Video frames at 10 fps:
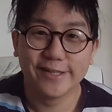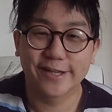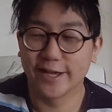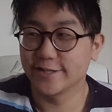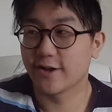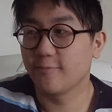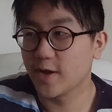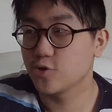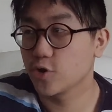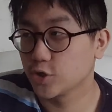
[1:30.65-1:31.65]
because of my
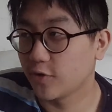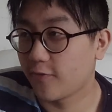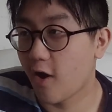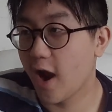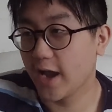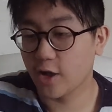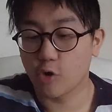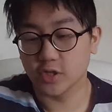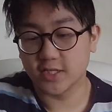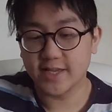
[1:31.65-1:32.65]
choices so far. And I go
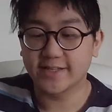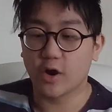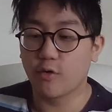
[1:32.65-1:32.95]
into detail